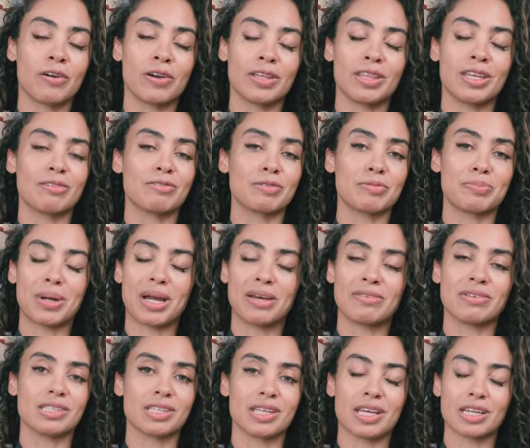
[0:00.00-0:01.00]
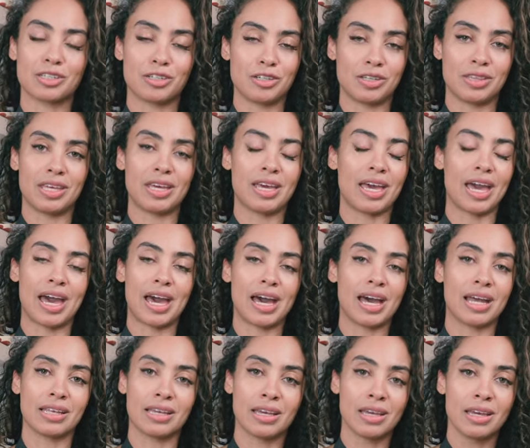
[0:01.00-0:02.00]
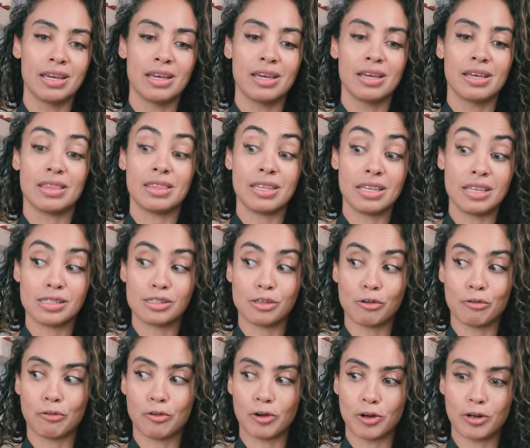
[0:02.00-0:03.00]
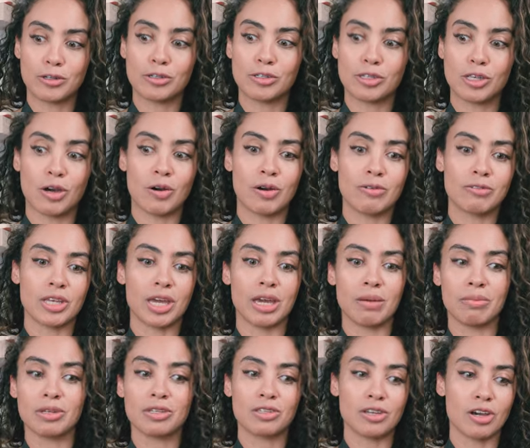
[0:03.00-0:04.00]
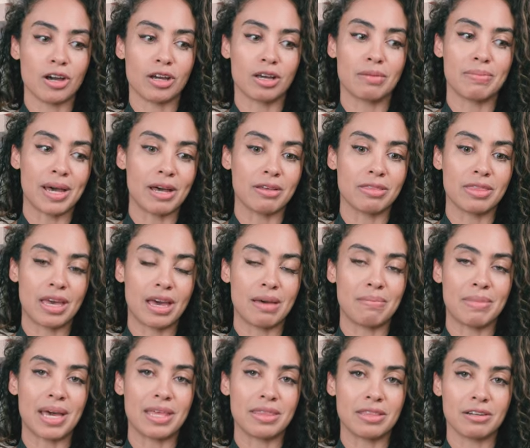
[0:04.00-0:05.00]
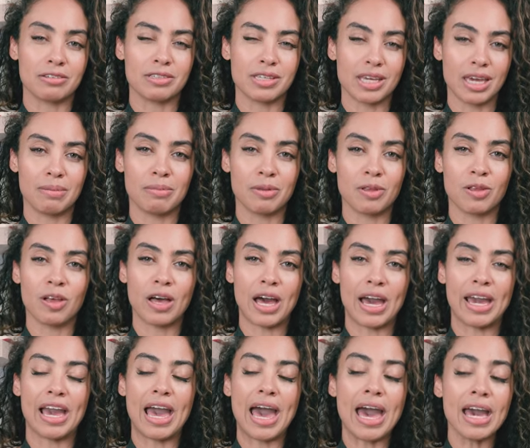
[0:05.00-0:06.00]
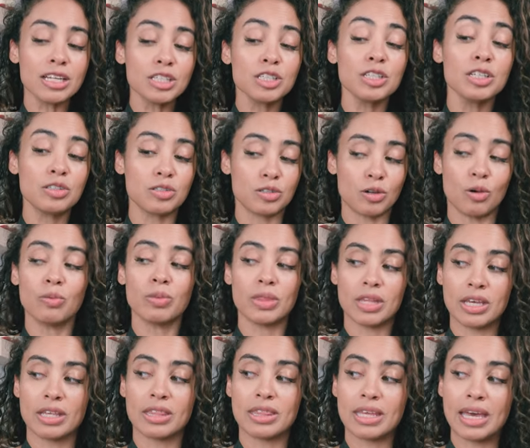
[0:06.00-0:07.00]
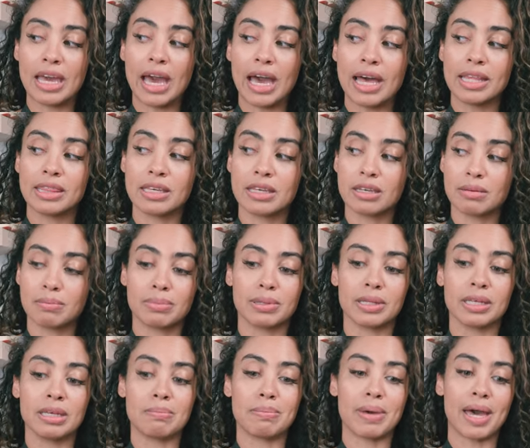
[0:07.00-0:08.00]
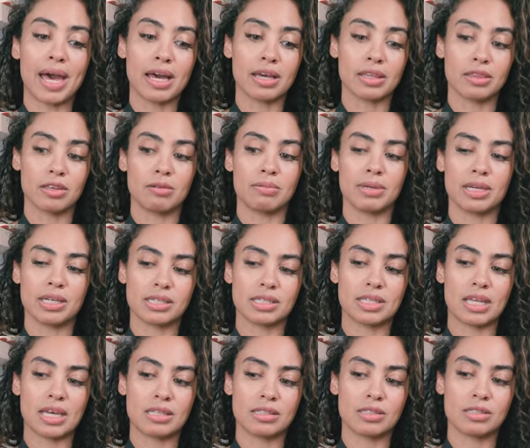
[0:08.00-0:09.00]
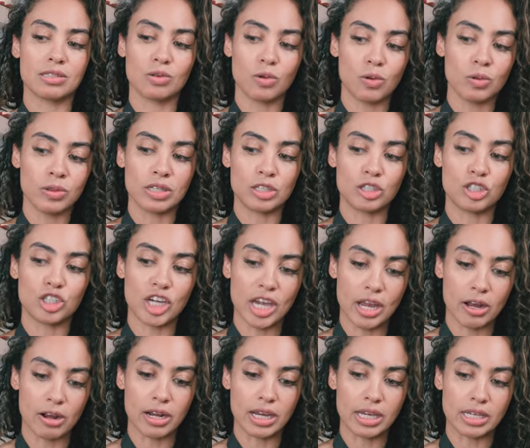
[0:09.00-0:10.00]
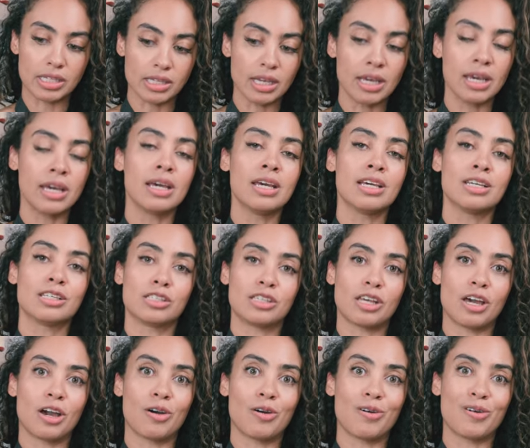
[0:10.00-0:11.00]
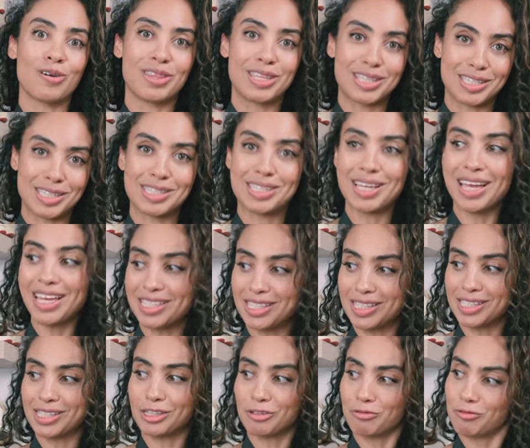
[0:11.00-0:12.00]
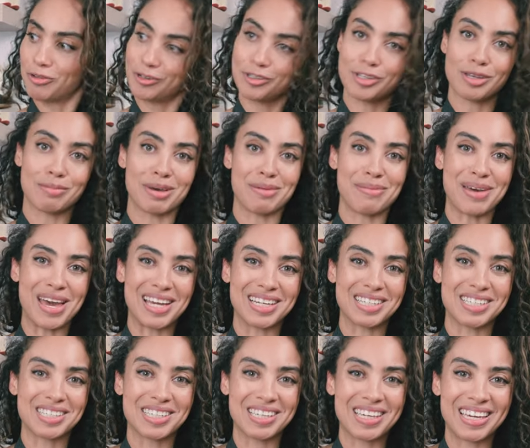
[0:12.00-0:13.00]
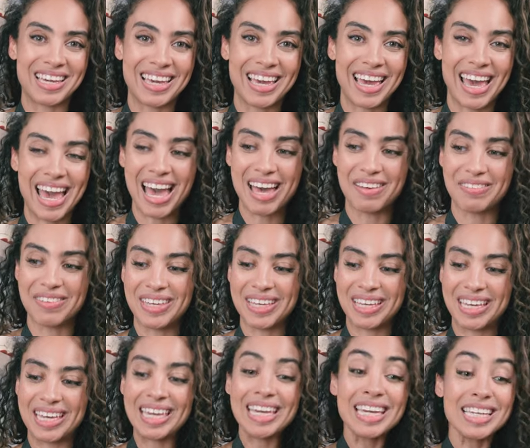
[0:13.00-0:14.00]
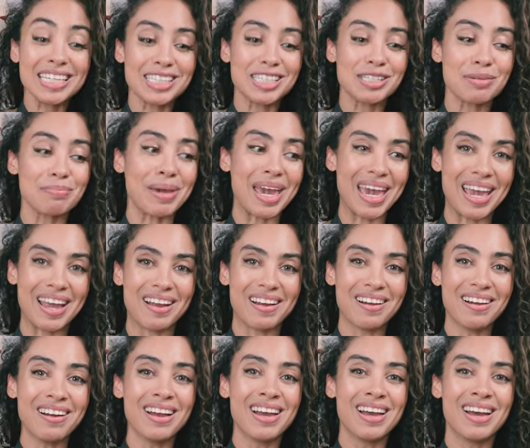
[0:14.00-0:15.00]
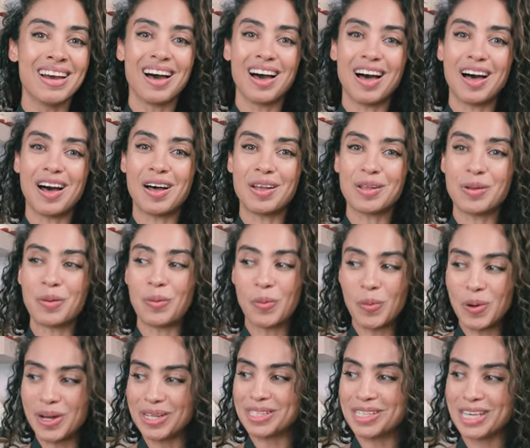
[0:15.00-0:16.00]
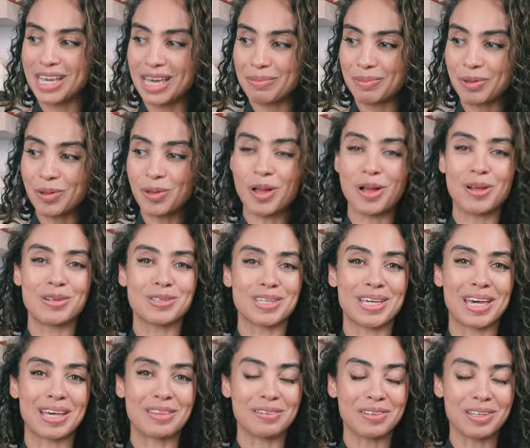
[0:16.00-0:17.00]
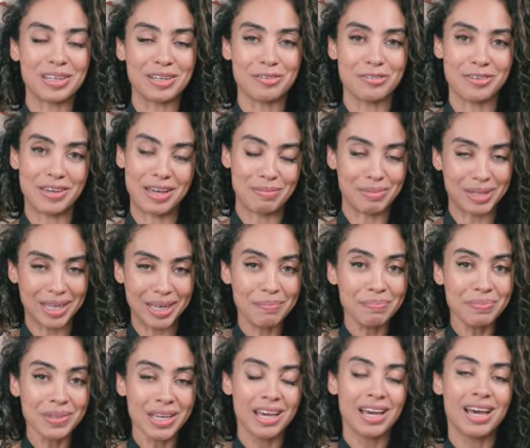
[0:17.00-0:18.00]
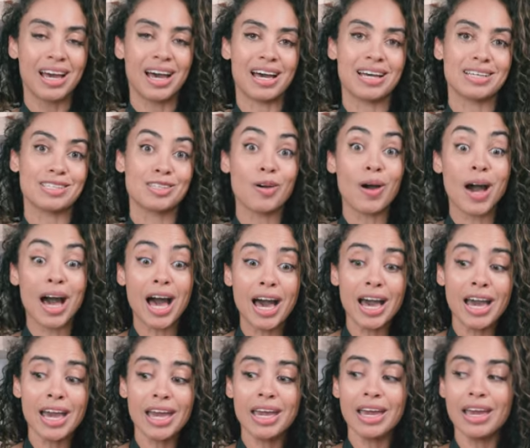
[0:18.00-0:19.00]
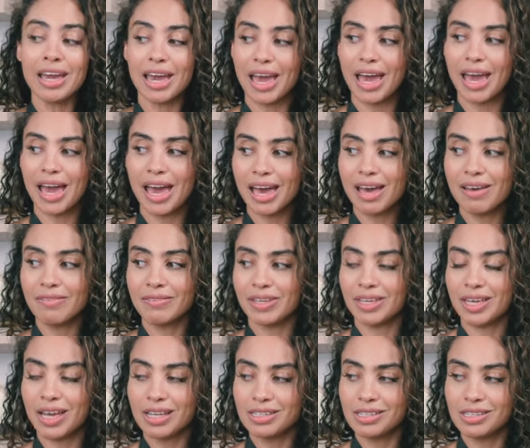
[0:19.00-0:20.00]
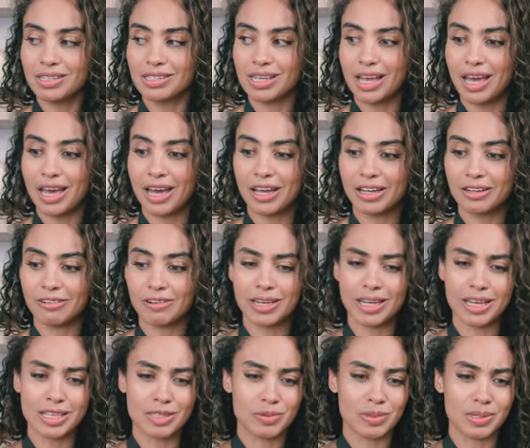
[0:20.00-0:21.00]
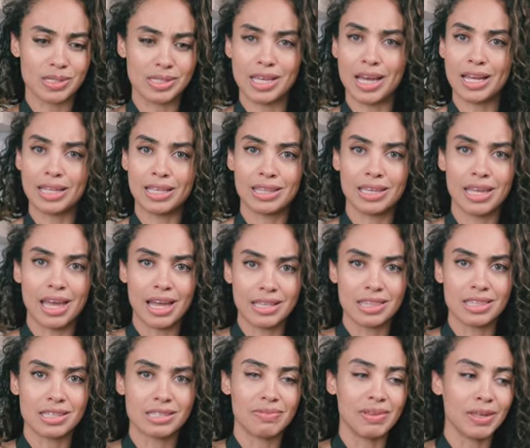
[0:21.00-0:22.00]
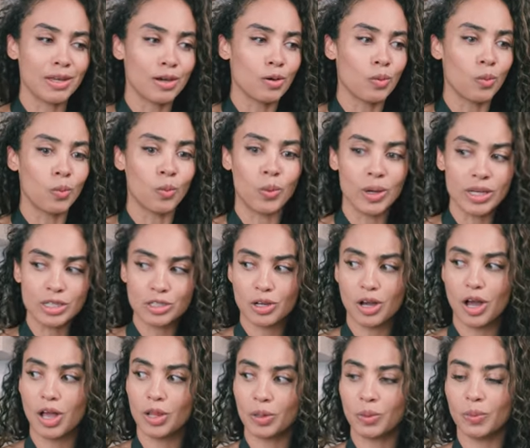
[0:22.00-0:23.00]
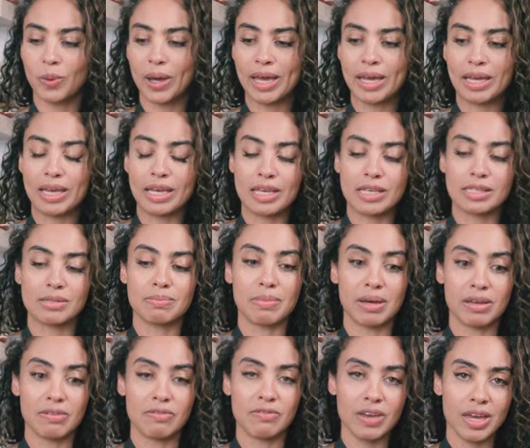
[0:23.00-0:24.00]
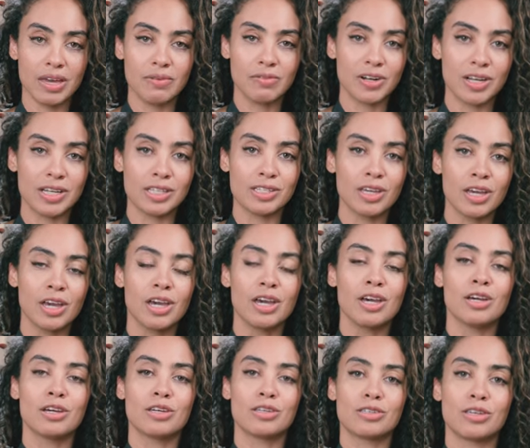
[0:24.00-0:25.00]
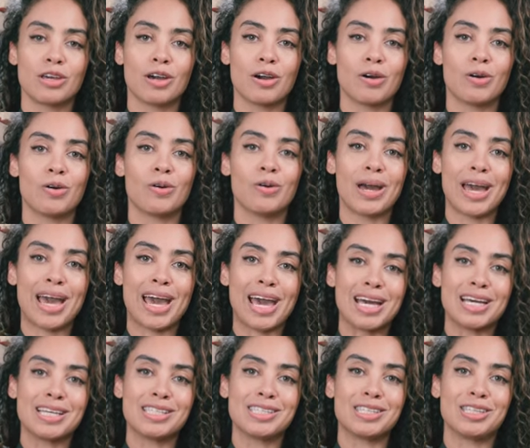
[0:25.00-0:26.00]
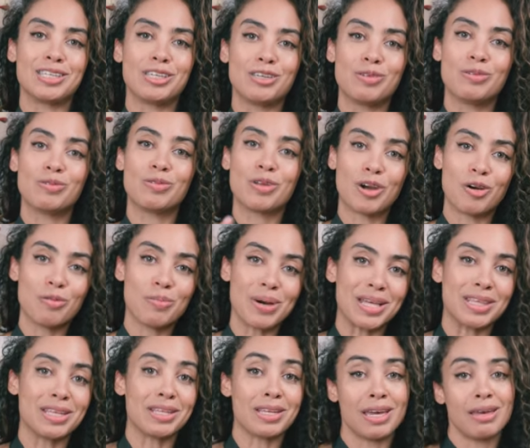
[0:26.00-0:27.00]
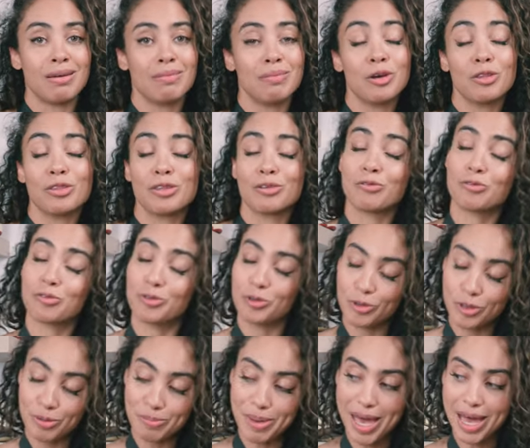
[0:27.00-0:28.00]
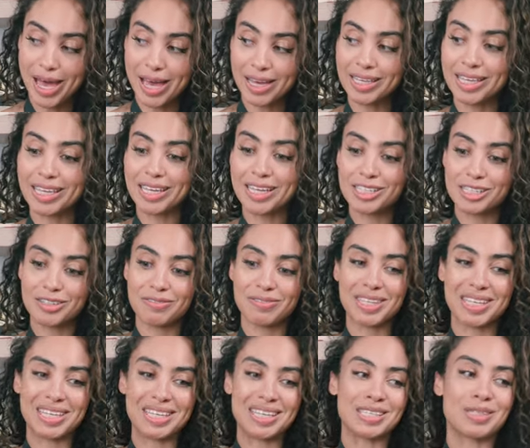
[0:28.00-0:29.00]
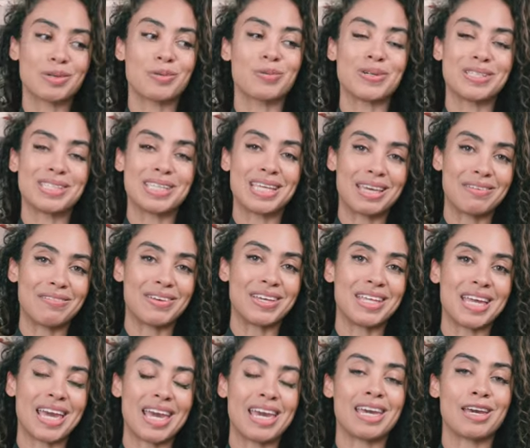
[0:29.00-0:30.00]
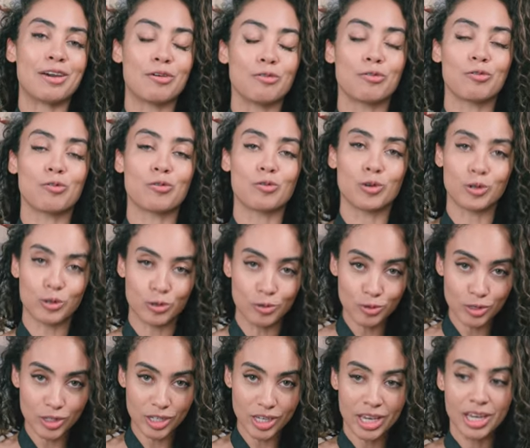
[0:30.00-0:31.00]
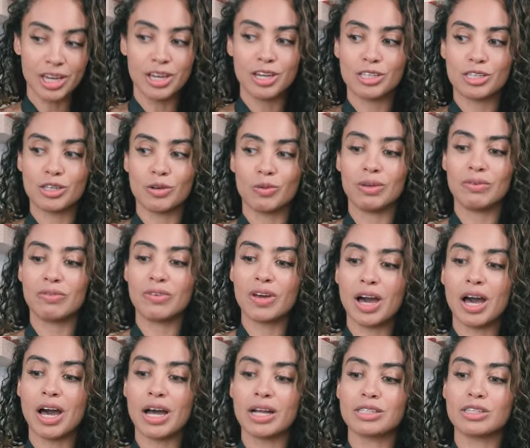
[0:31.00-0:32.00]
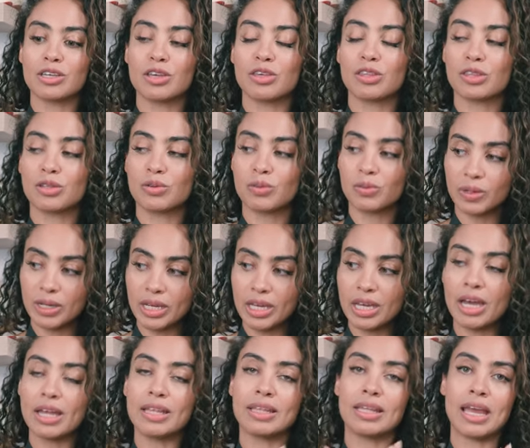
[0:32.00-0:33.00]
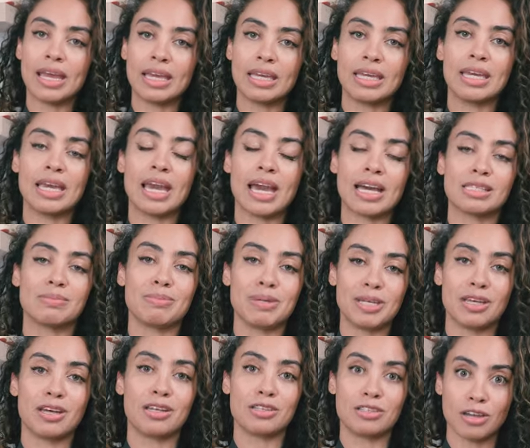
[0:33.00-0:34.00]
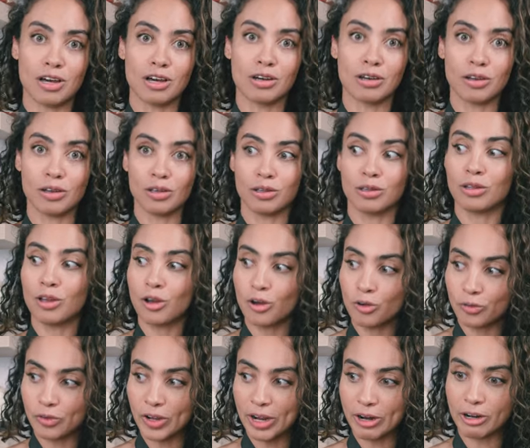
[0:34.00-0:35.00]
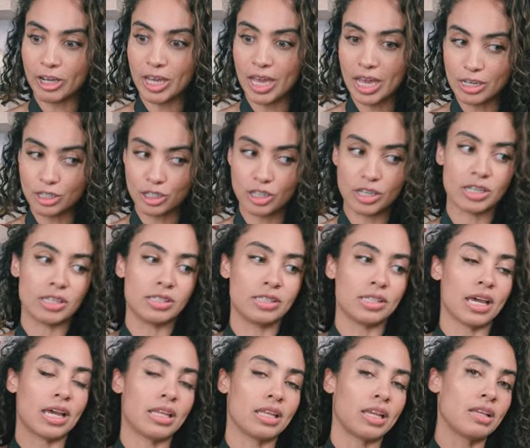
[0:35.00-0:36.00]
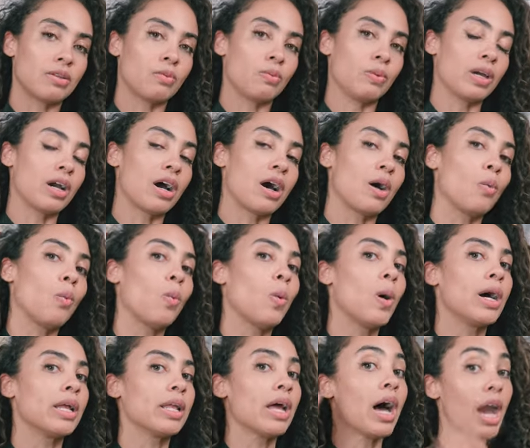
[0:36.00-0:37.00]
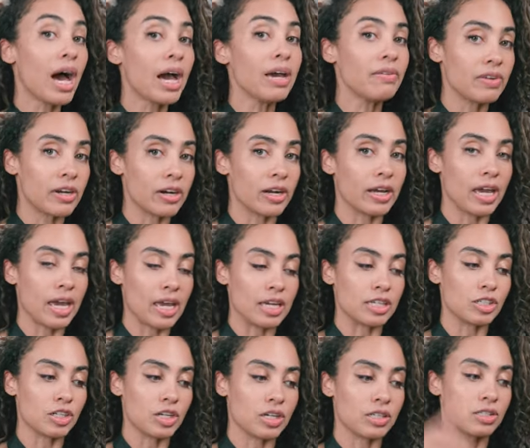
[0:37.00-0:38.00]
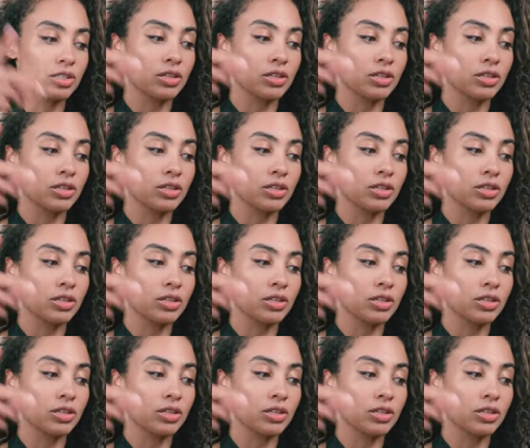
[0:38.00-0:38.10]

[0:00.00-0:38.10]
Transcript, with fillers: I think it was Private Selection that had these first, so I was able to talk about them at their table. I actually don't think they had the complete pack though, because they had sold the Cherry. So this is nice. This is the first time I'm actually having each pair on one table all together like a family. Uh, so I have yet to decide, or I guess we'll decide at the end of this video, which colorway is my favorite. So as you know by the name, the Fruity Pack, each of these was given a fruit. So we've got three Nike S B Dunk low variations, and then we got one high variation.